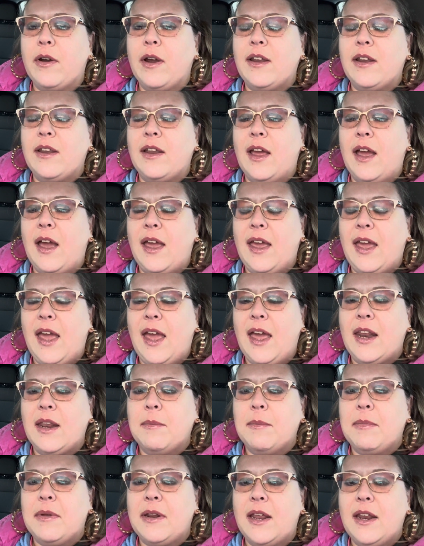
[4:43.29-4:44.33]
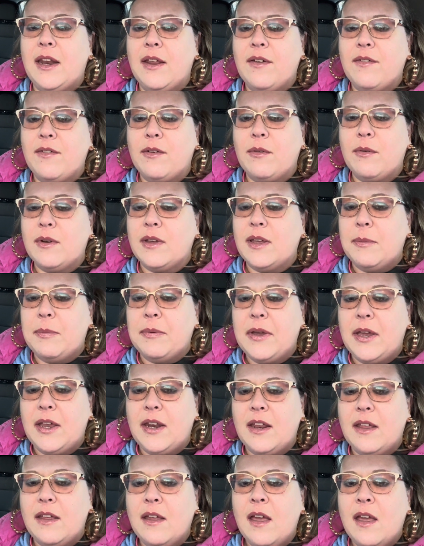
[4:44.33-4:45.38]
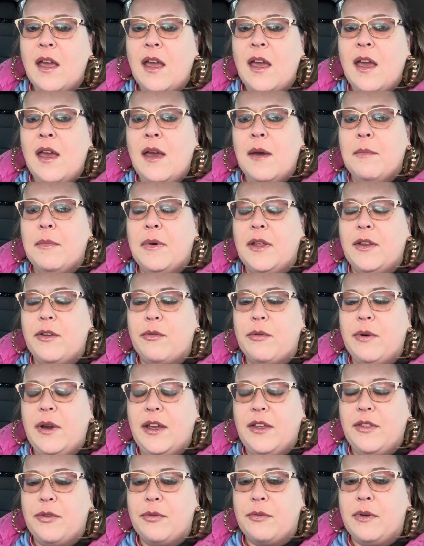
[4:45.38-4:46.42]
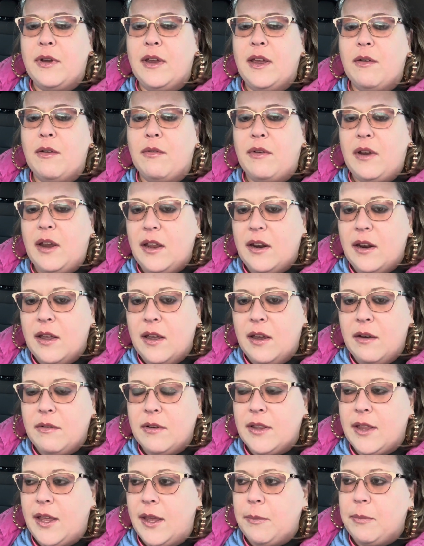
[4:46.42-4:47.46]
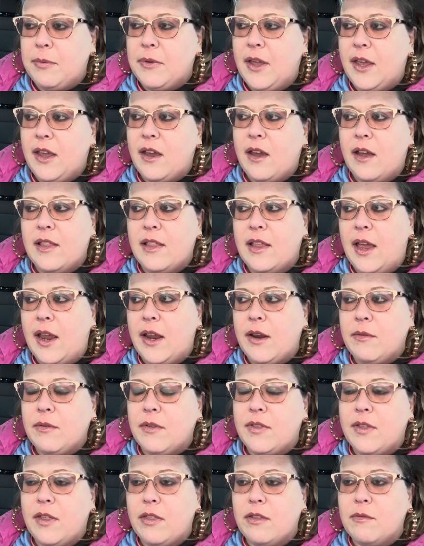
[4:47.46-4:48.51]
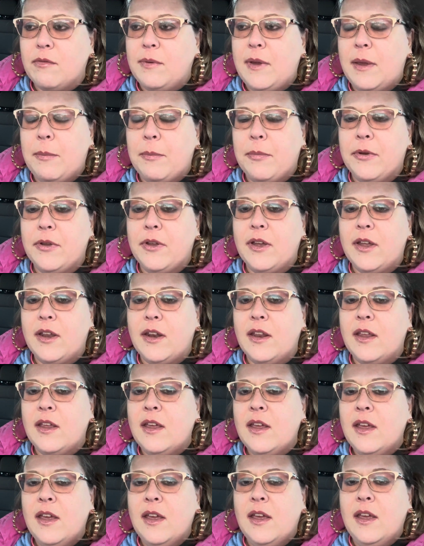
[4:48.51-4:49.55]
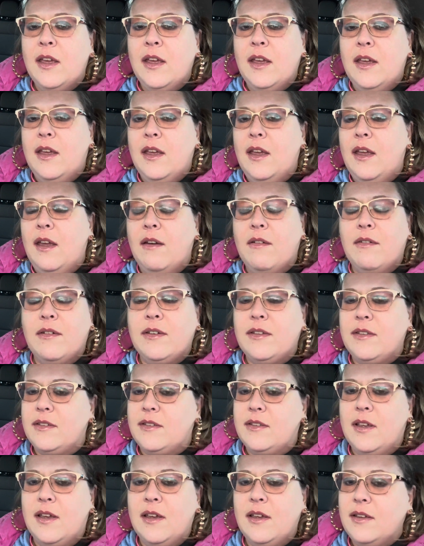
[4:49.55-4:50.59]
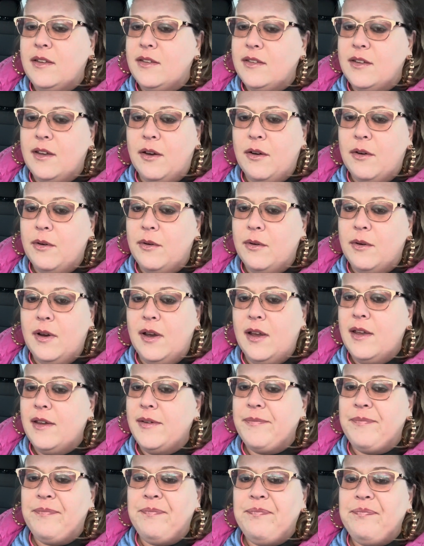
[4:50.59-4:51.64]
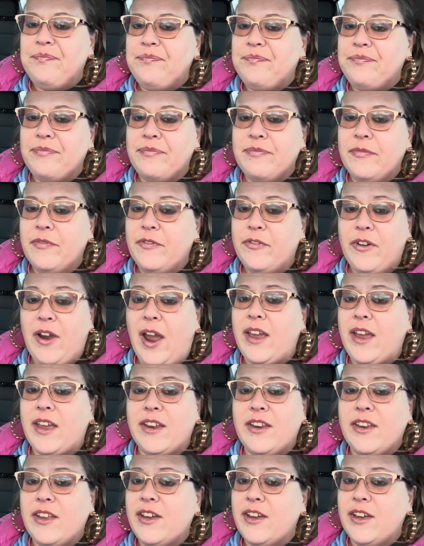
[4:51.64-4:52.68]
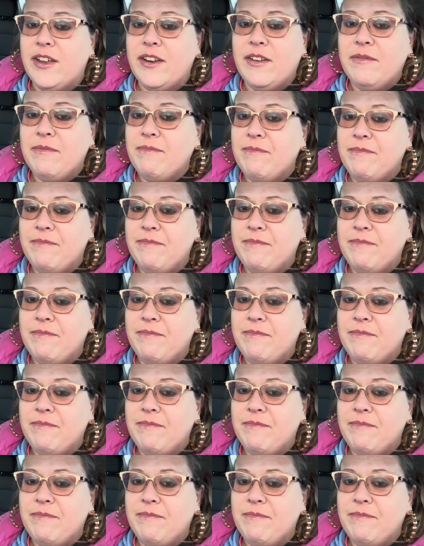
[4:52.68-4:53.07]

I, I had it, but I never really played it. But Quake 3 Arena, I would like play online with other people, and it was so fragging good.